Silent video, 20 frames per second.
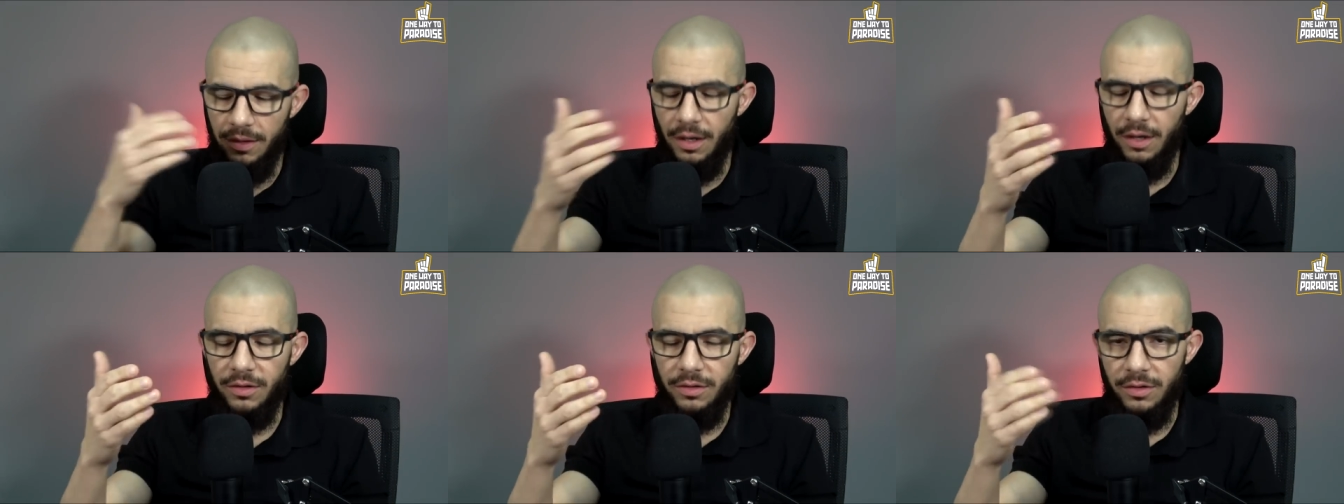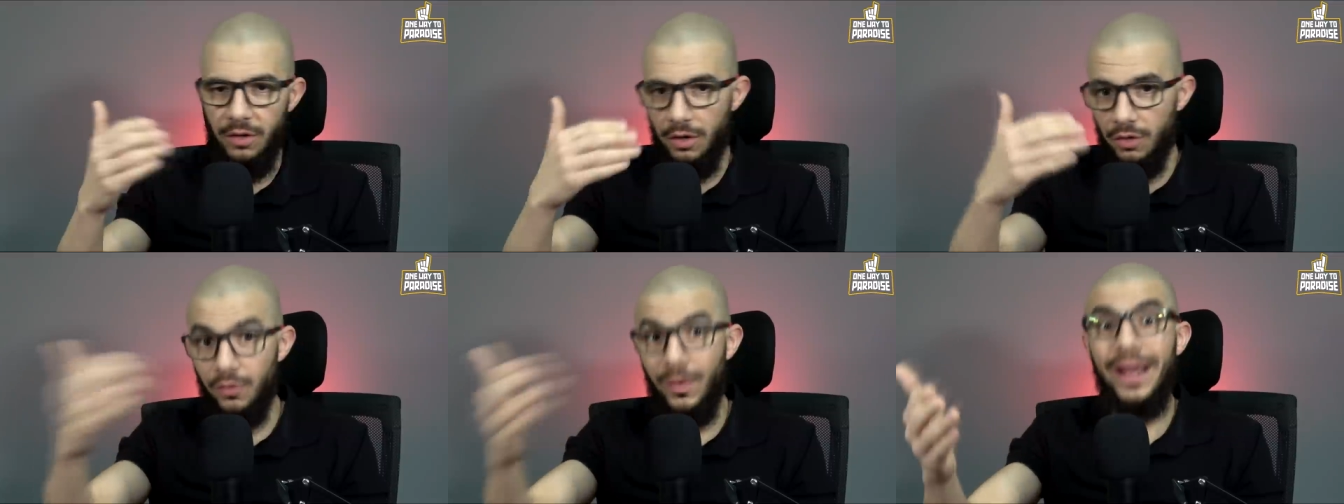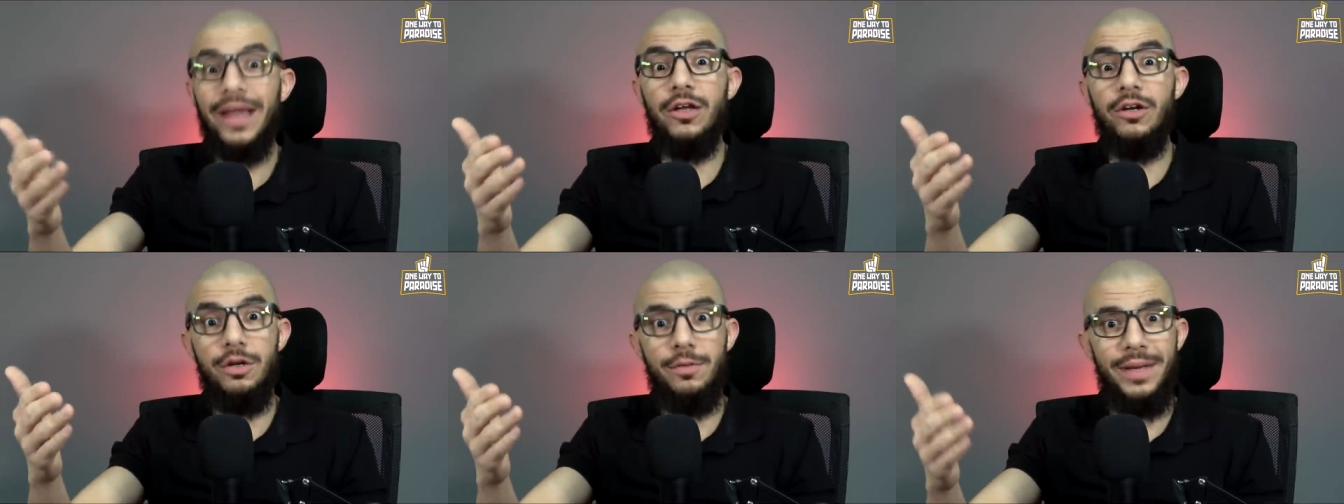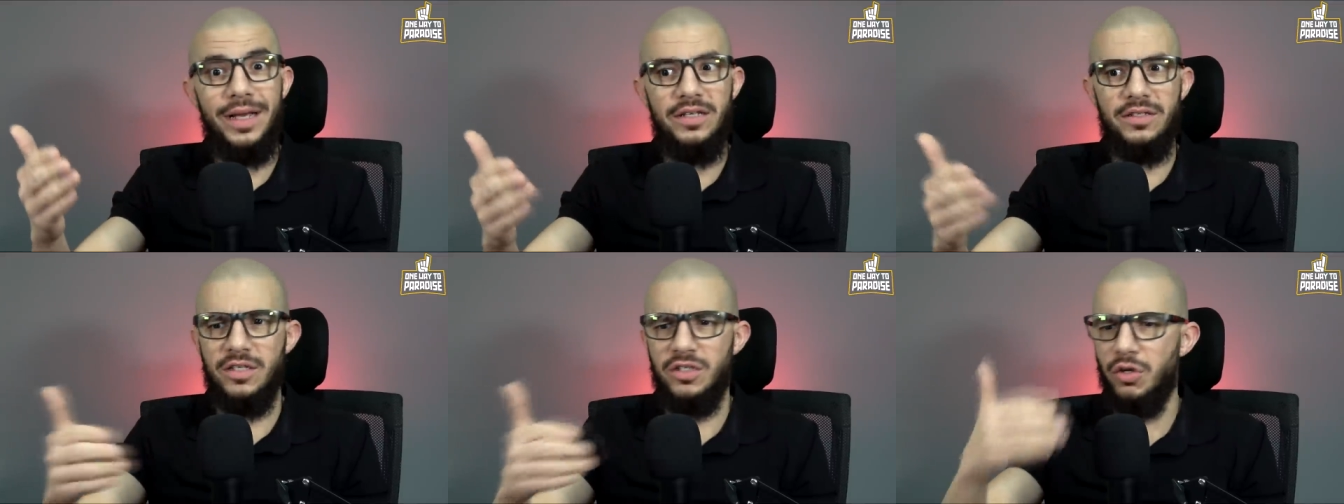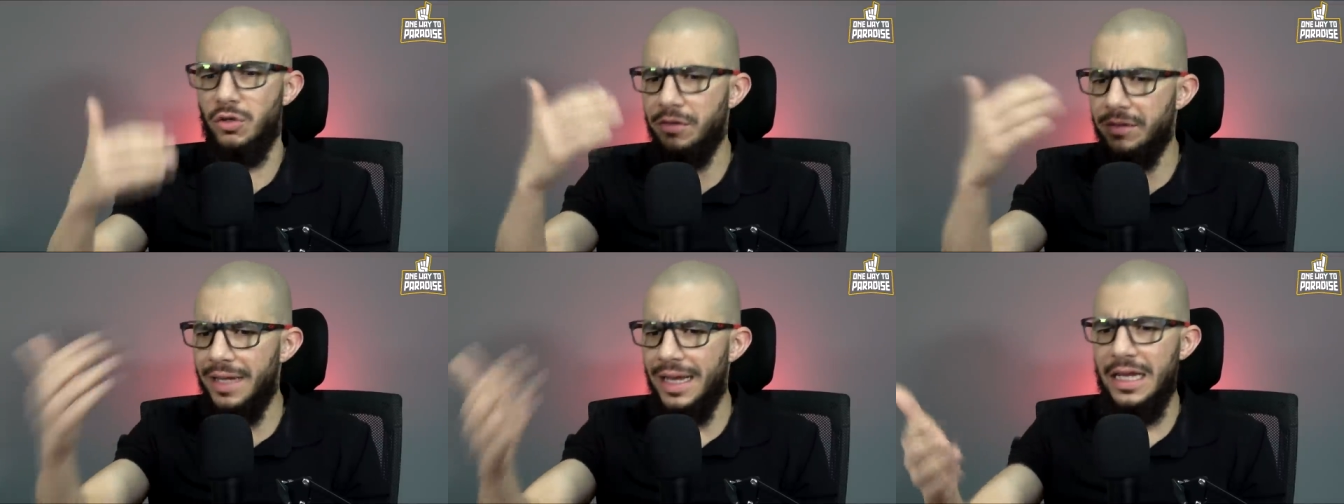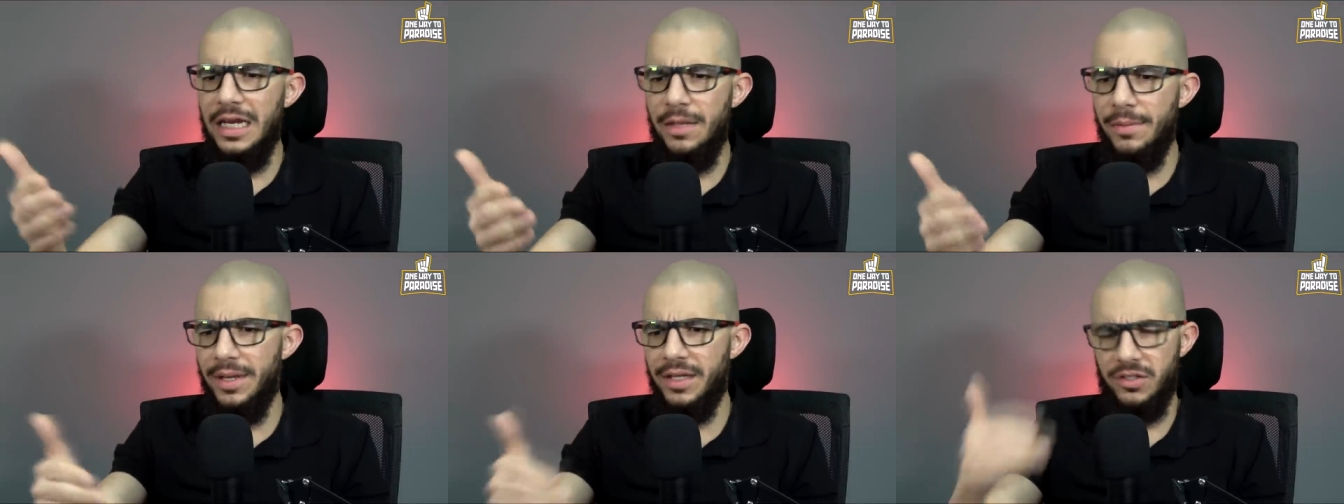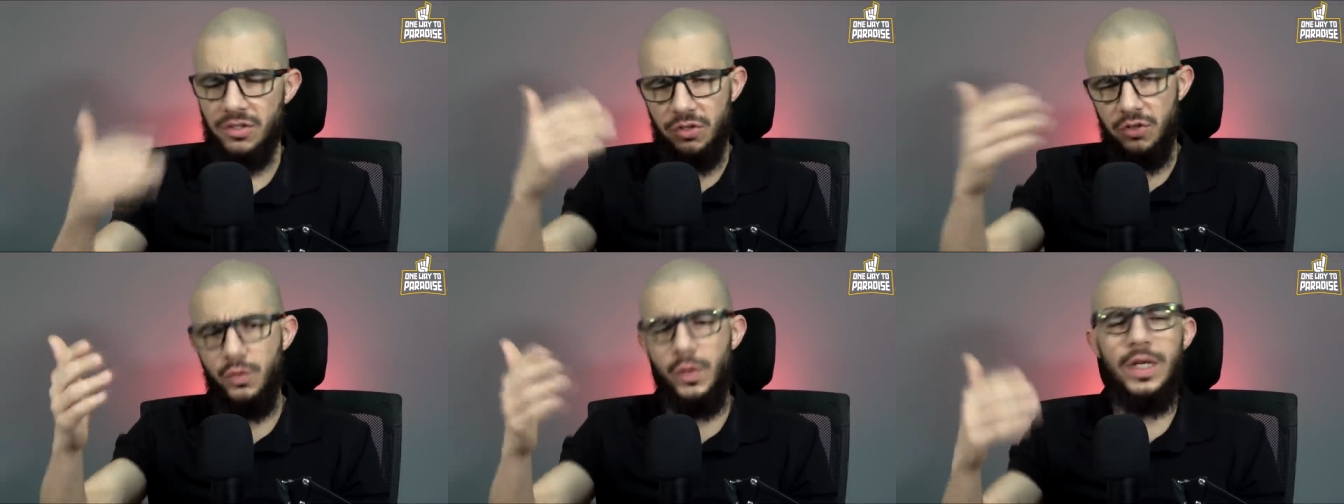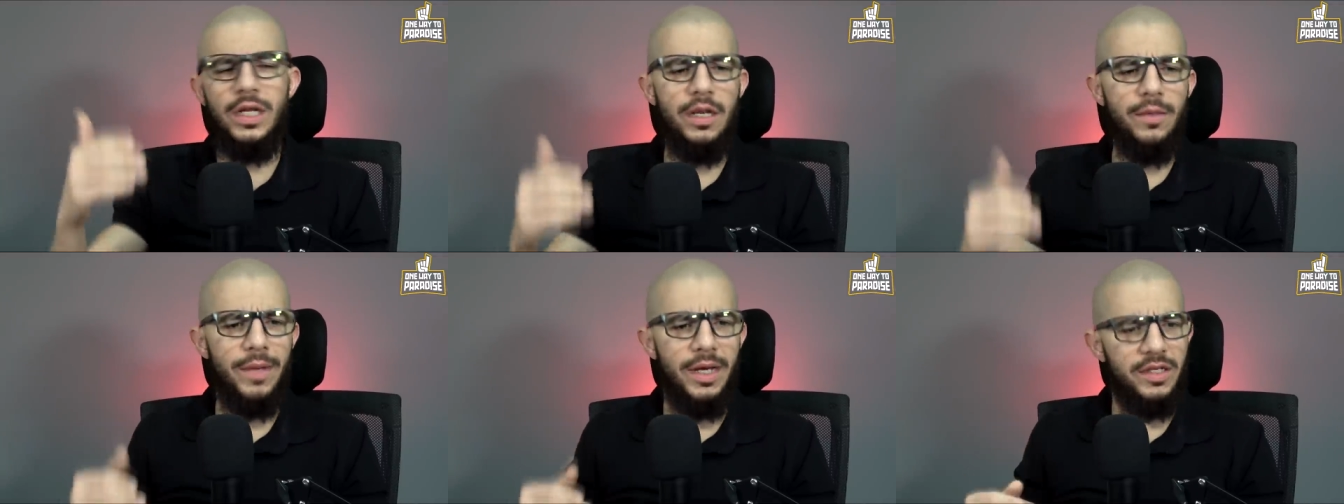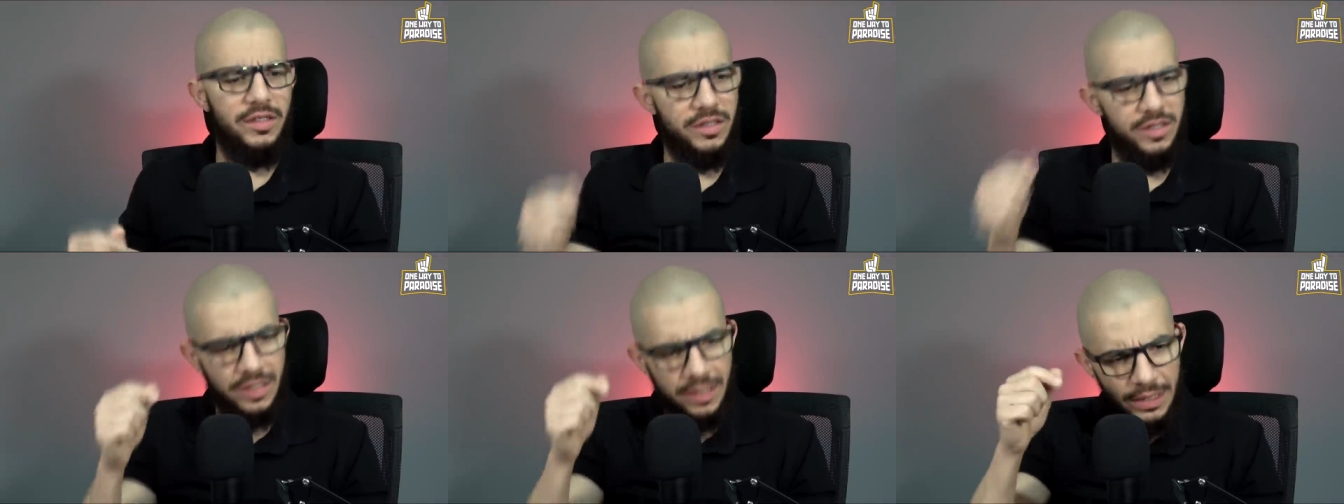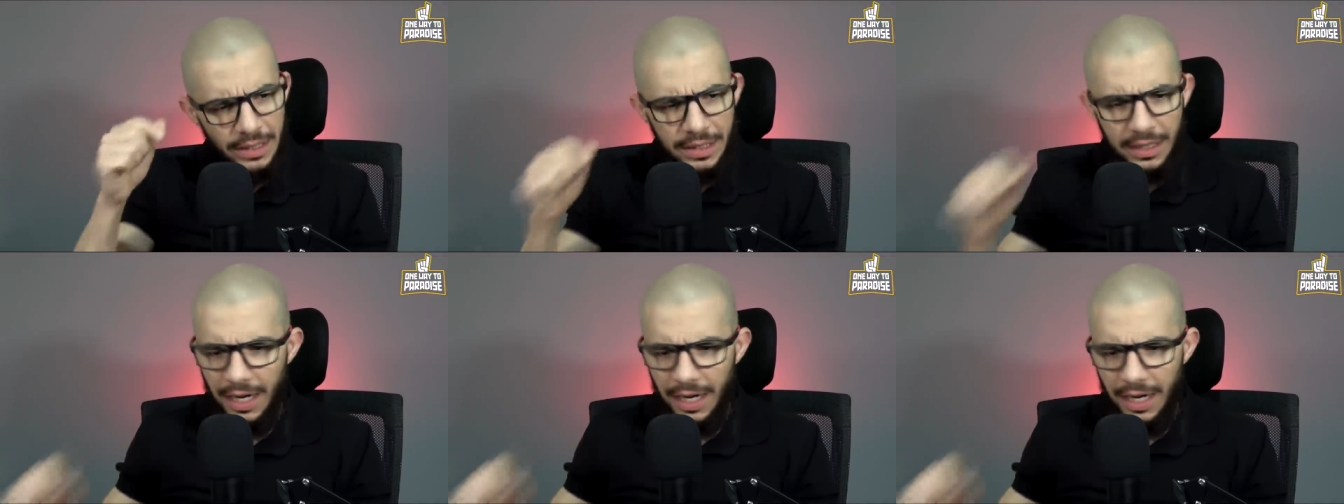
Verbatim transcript: on, on regular basis, on daily basis, on weekly basis.